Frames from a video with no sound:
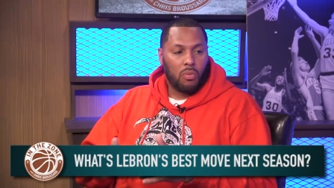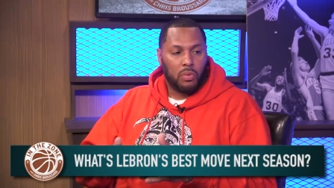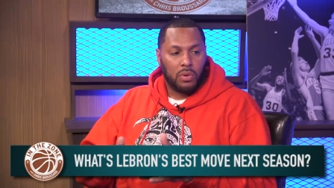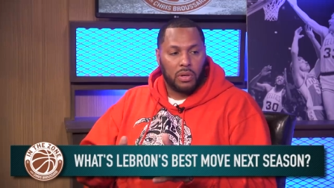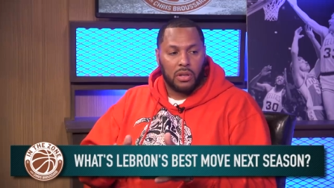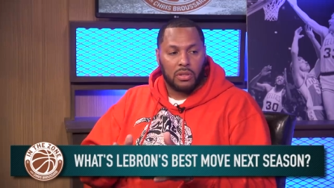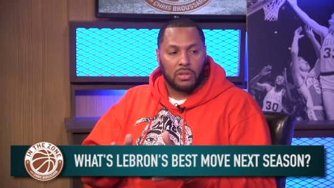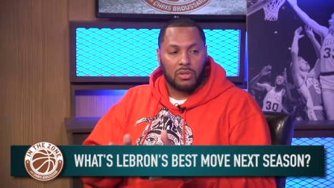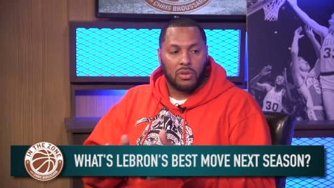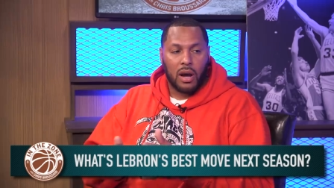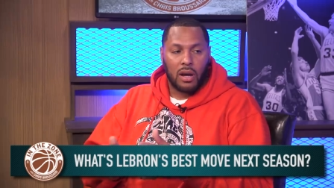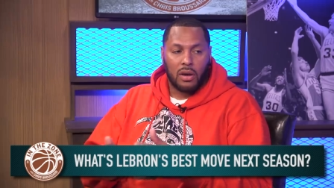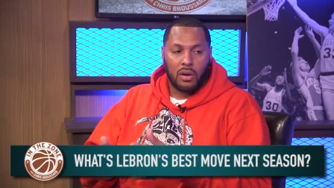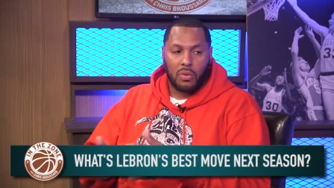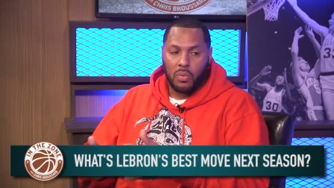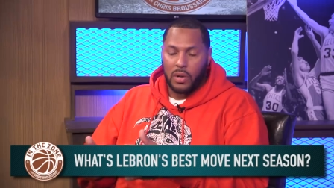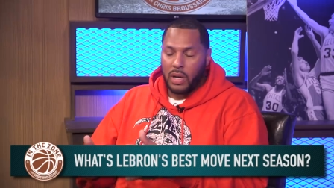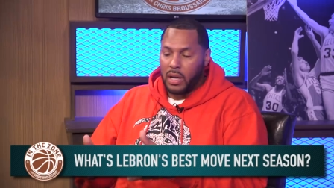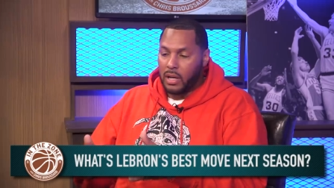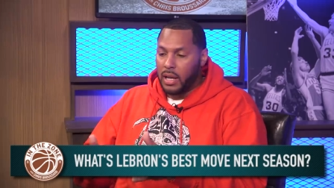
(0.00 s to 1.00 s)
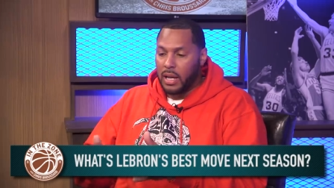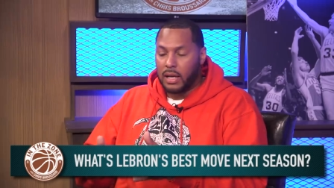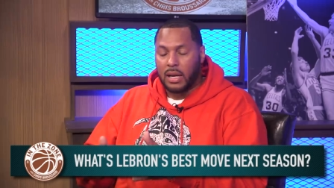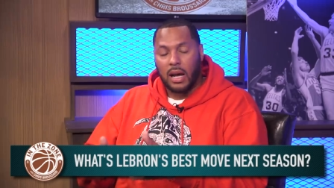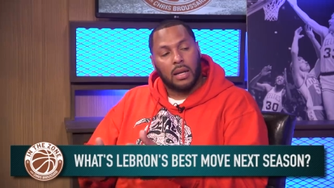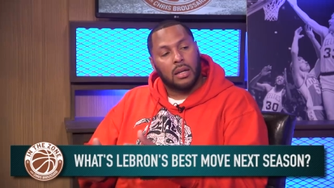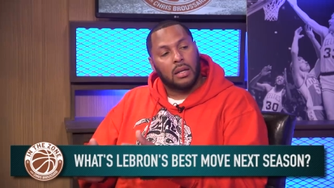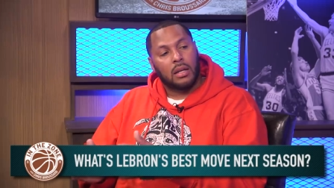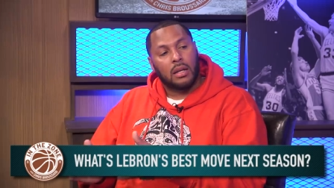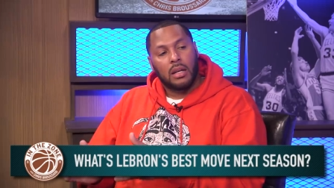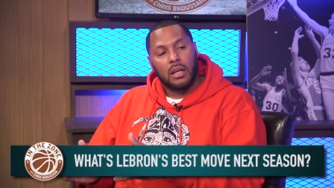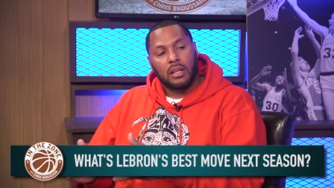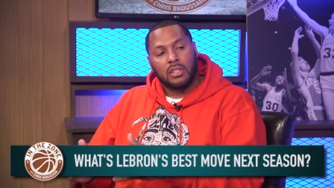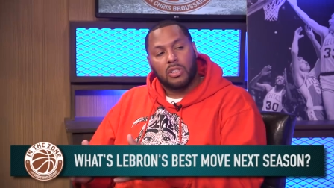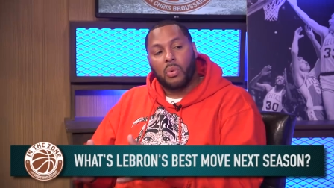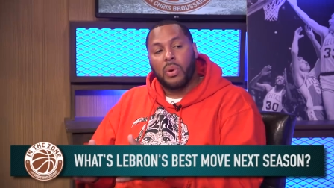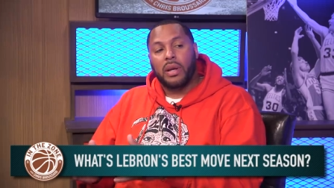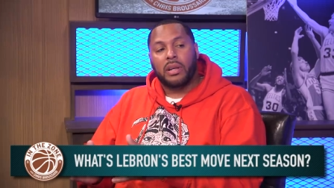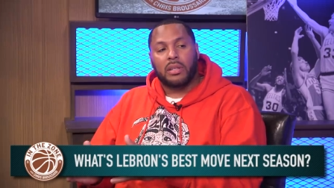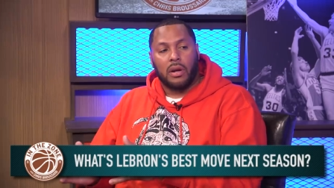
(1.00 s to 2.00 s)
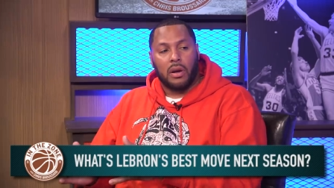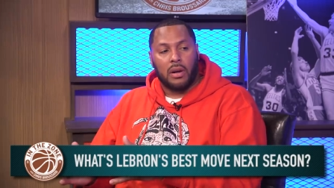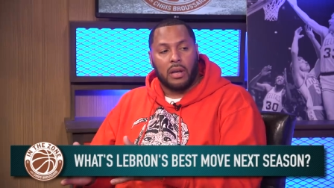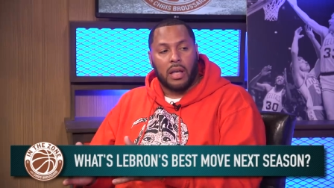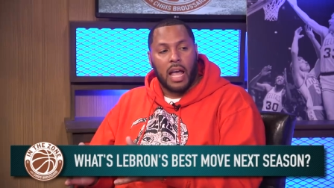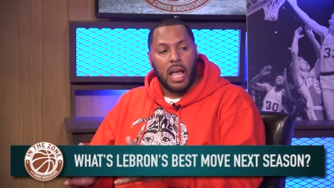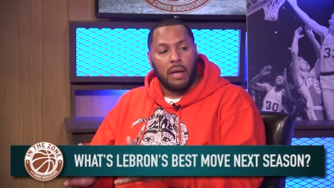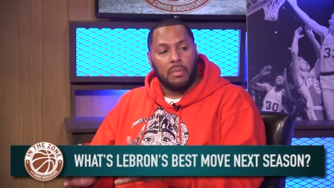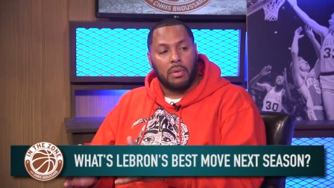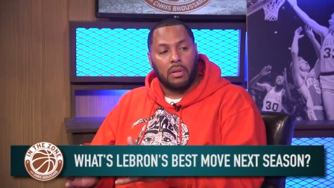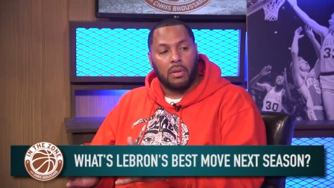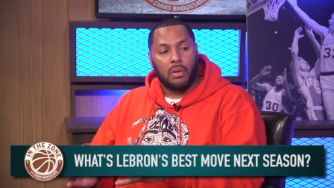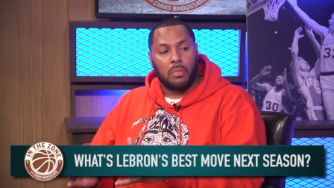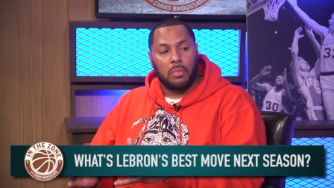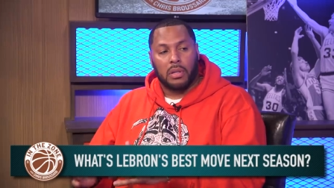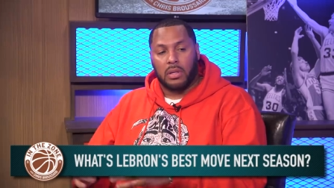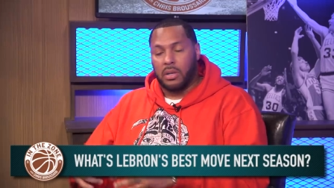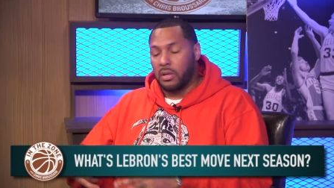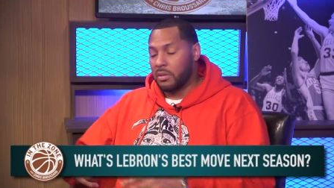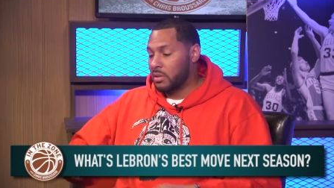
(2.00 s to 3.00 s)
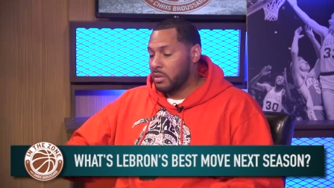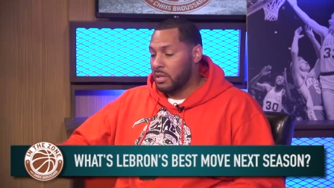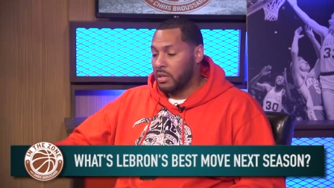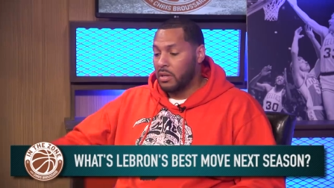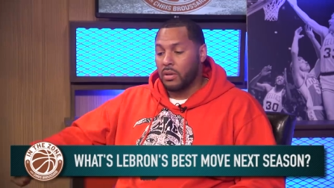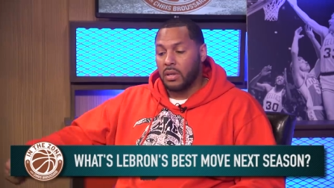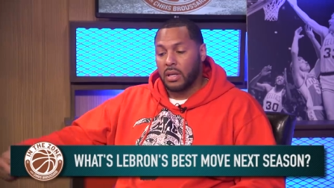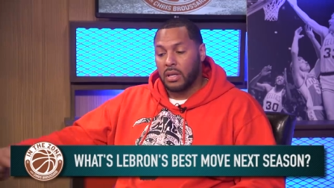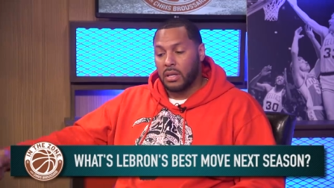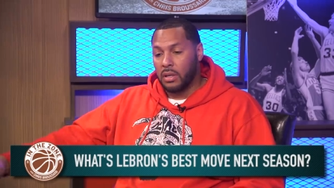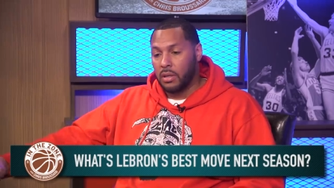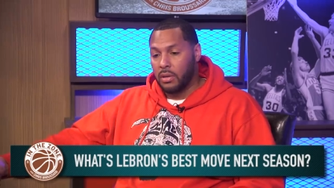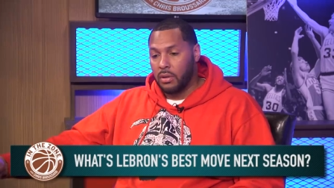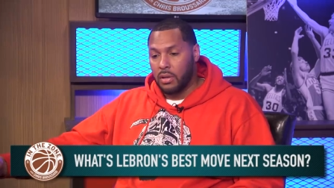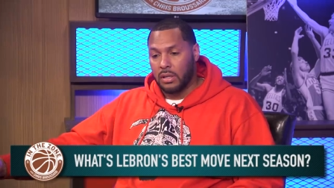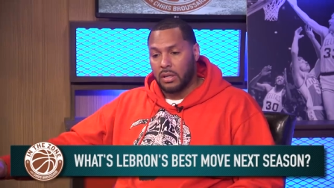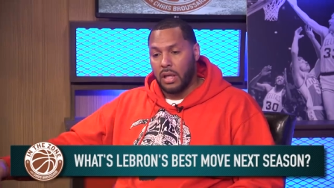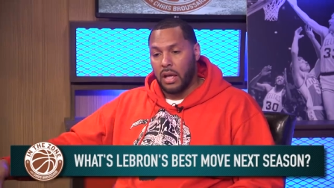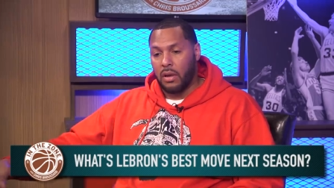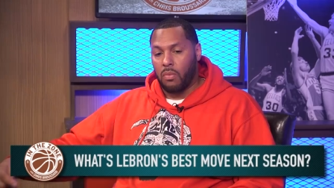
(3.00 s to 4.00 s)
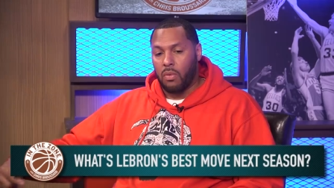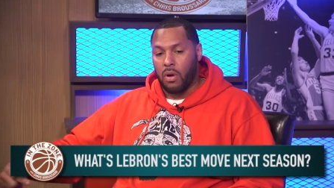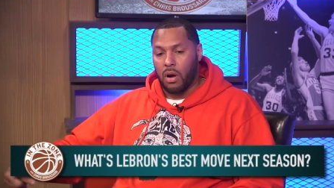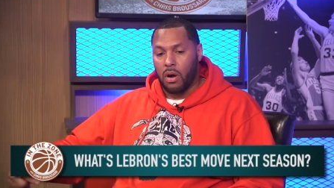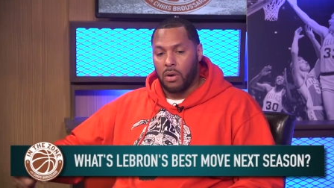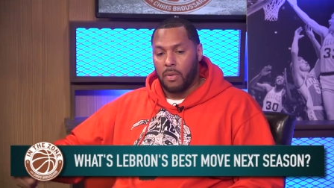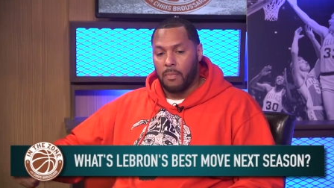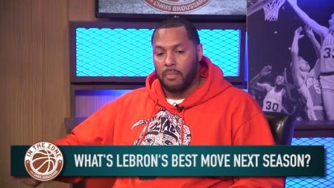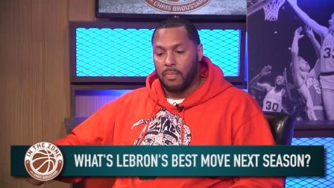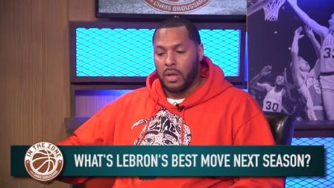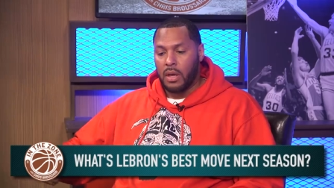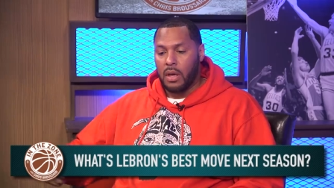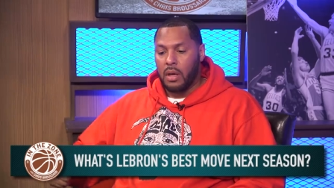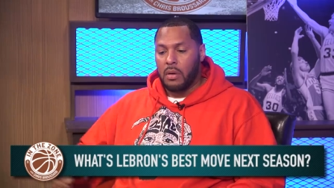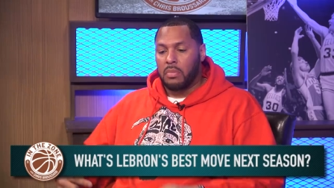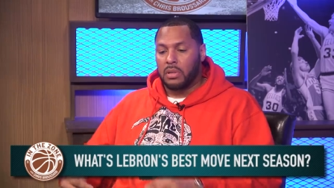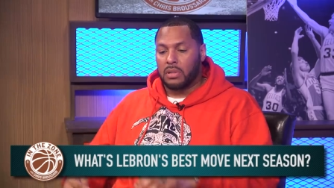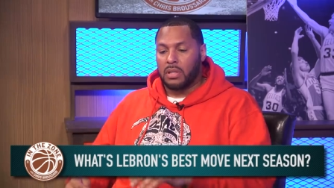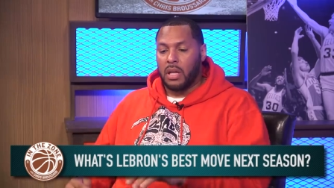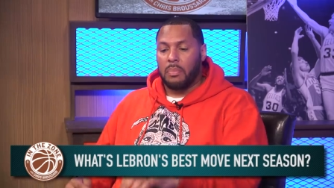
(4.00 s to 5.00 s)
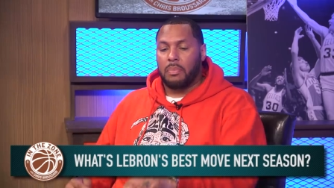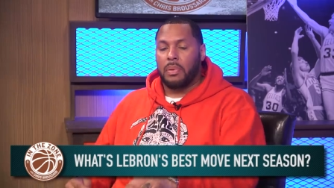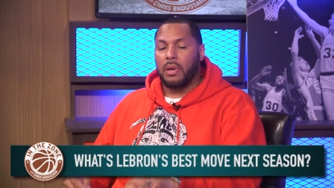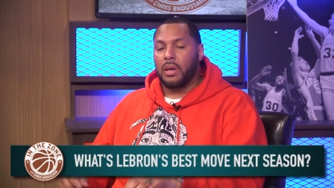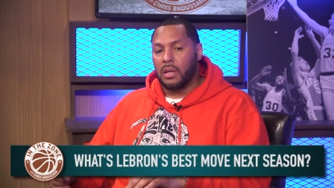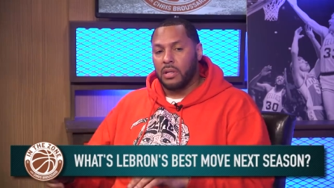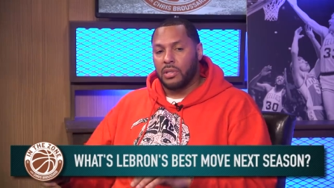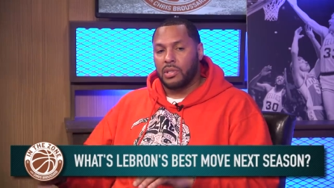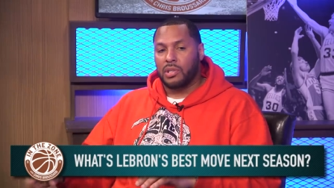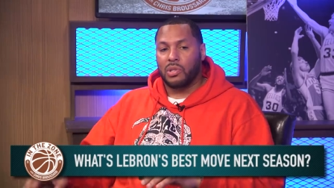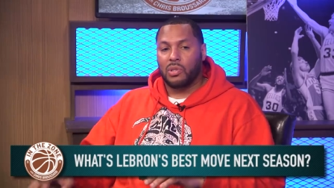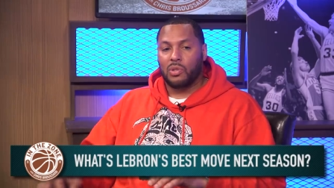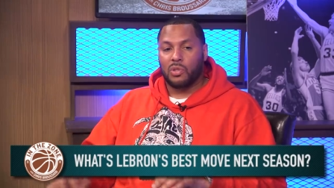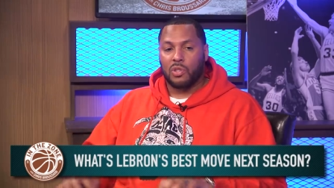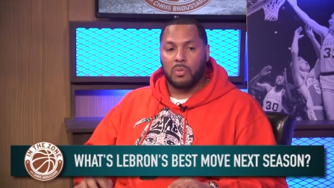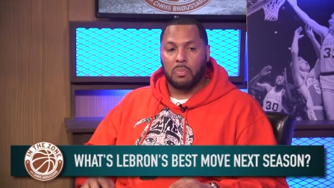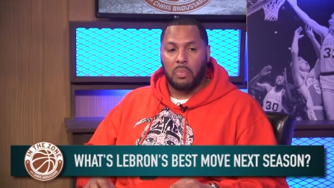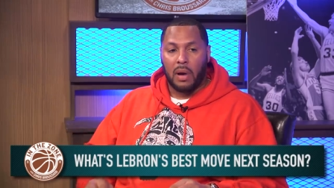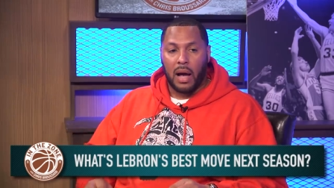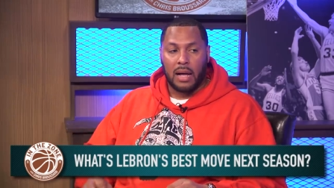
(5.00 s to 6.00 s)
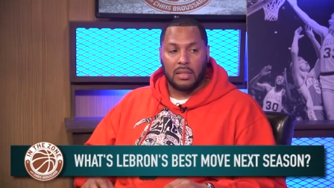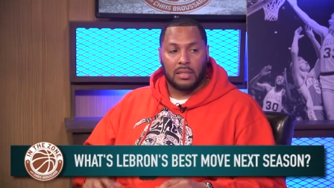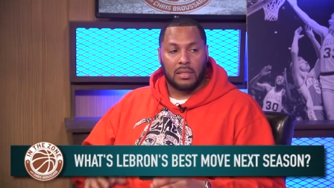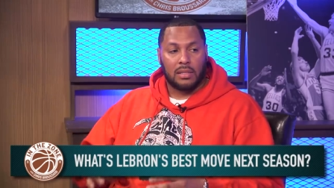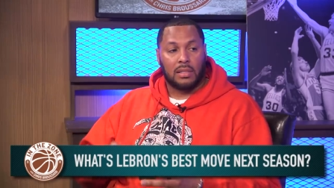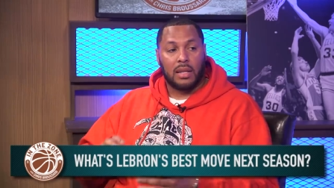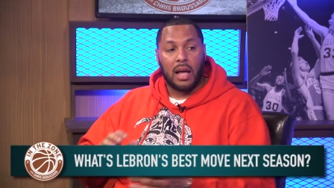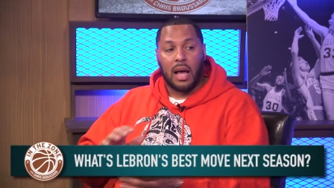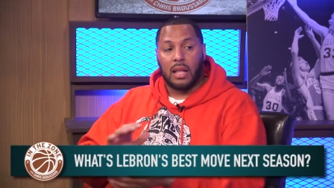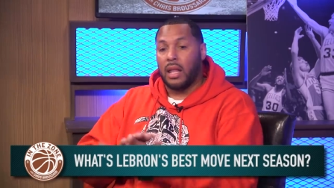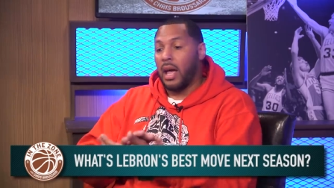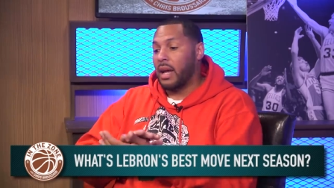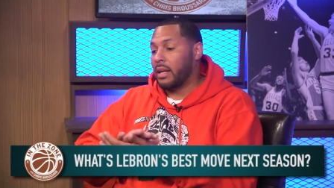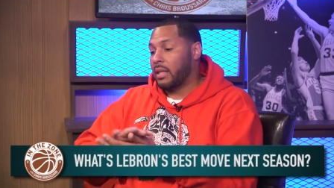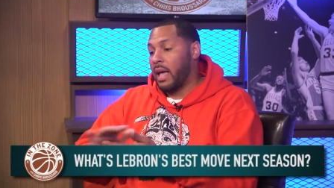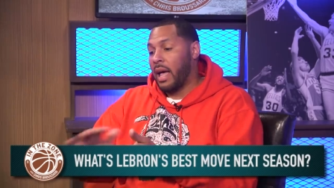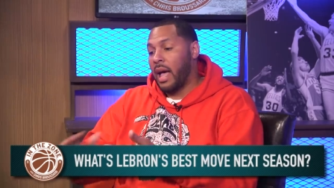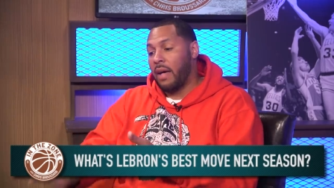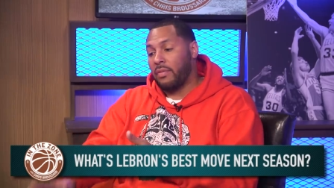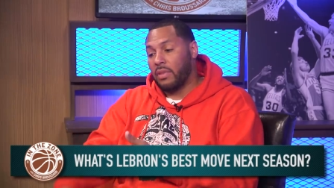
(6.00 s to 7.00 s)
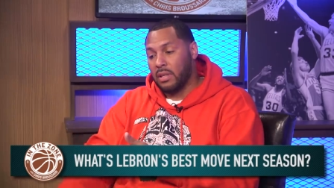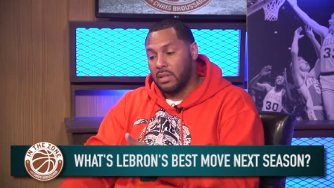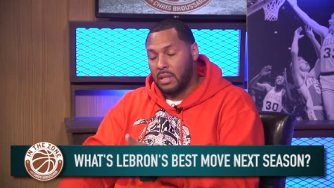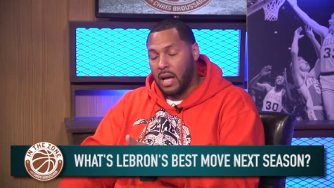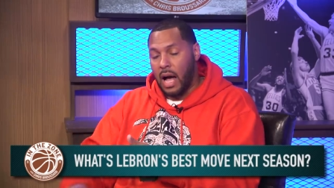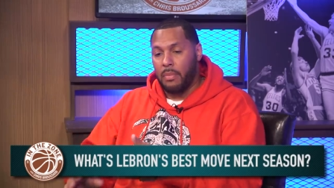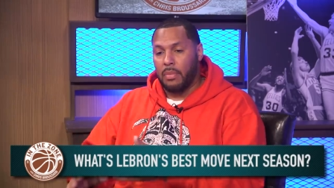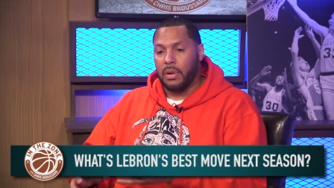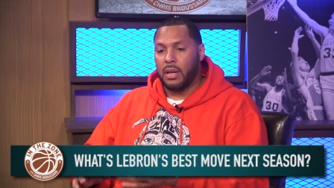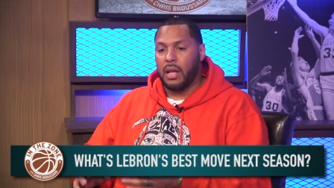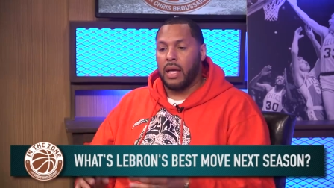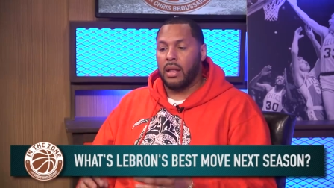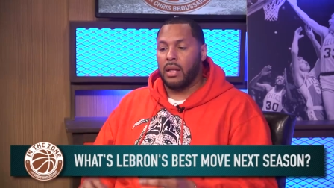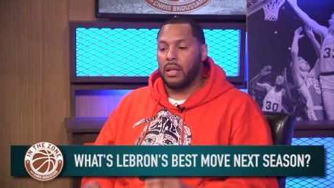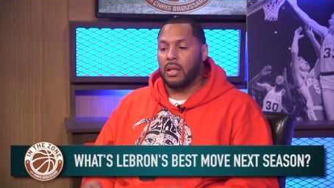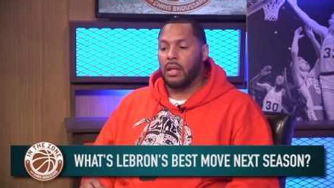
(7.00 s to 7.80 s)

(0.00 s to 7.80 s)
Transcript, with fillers: When they're trying to win, they kind of tweak their game a little bit. They're still the killer that they were, but they pick and choose spots. It's not like they have to dominate